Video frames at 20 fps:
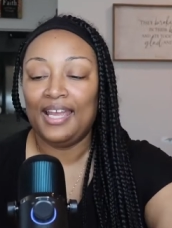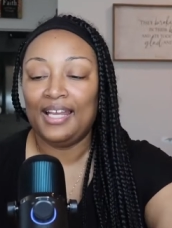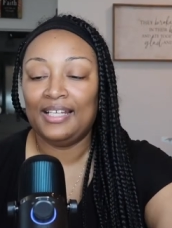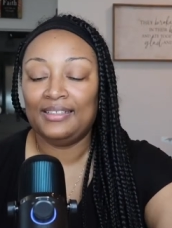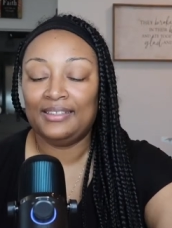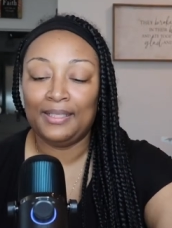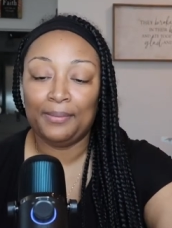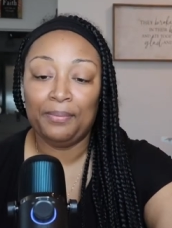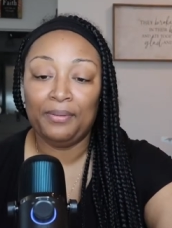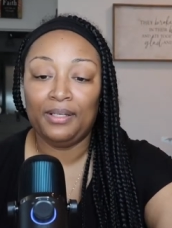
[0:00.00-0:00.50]

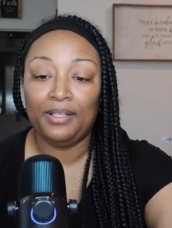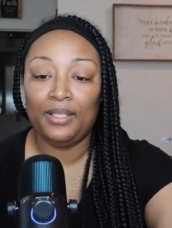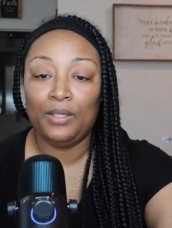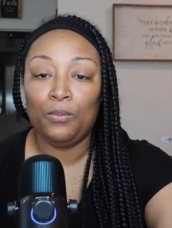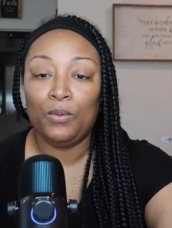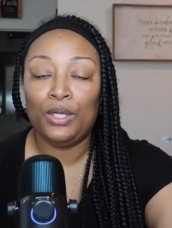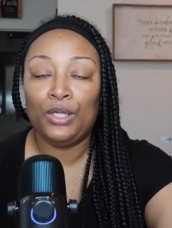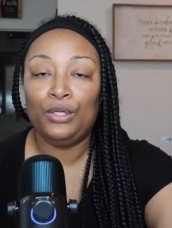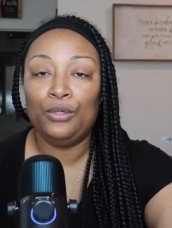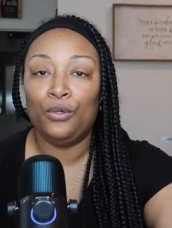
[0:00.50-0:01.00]
and typically
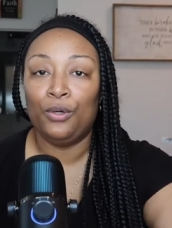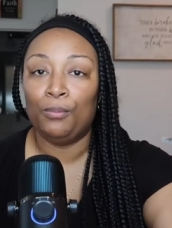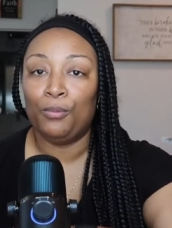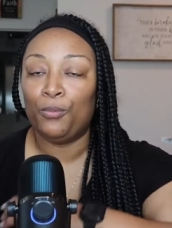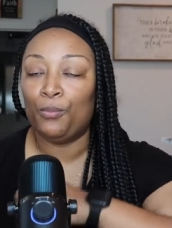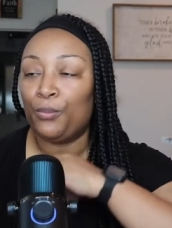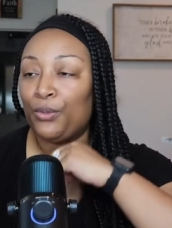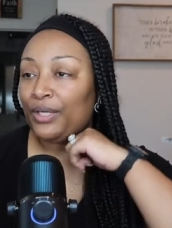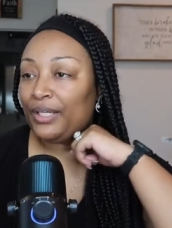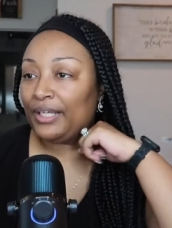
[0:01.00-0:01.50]
what a normal
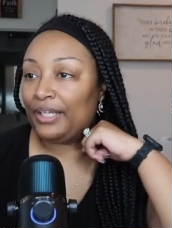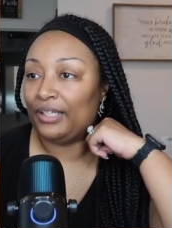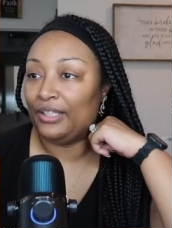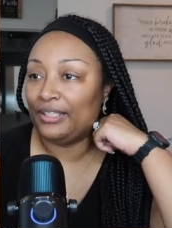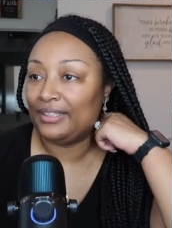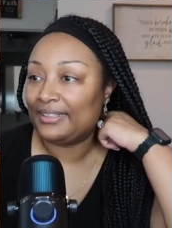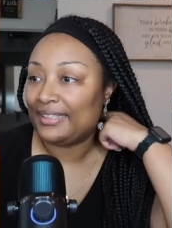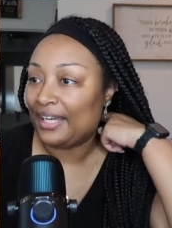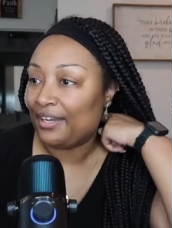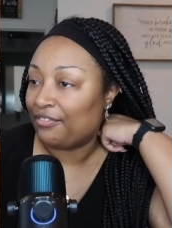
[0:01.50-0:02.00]
morning
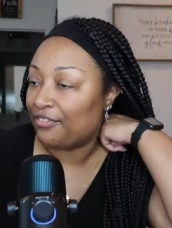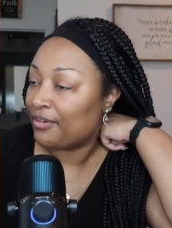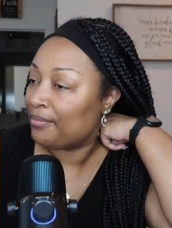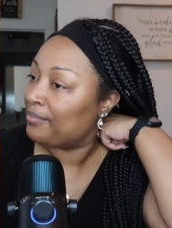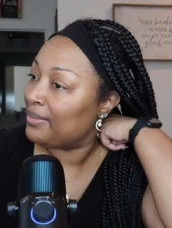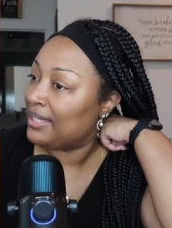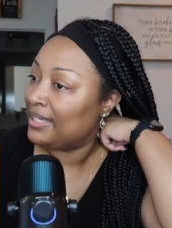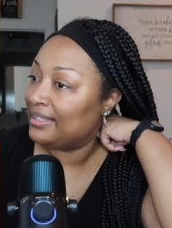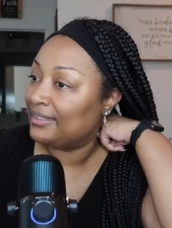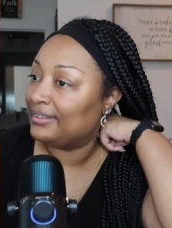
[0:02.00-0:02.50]
looks like for
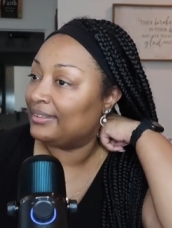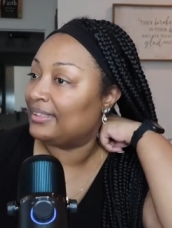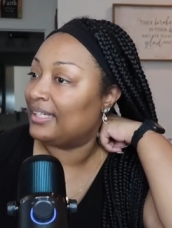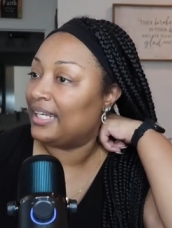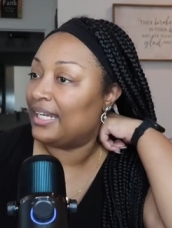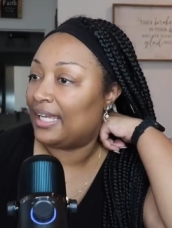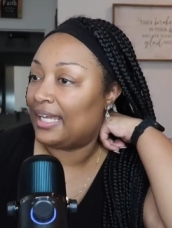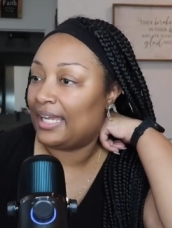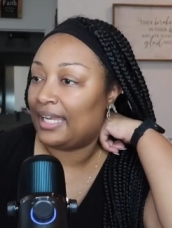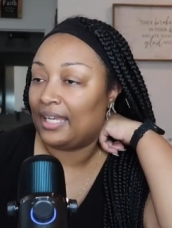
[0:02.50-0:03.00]
me is
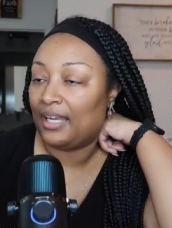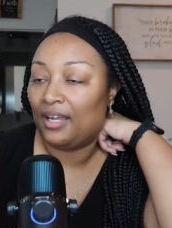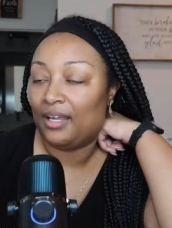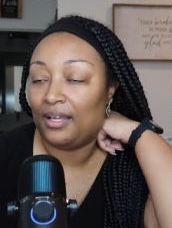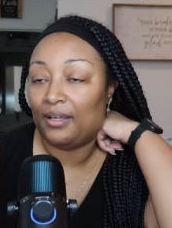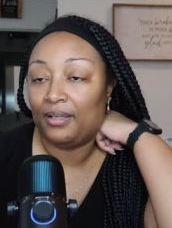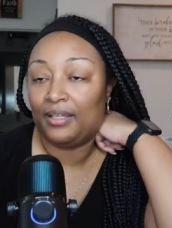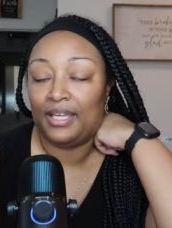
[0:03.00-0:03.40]
getting uh,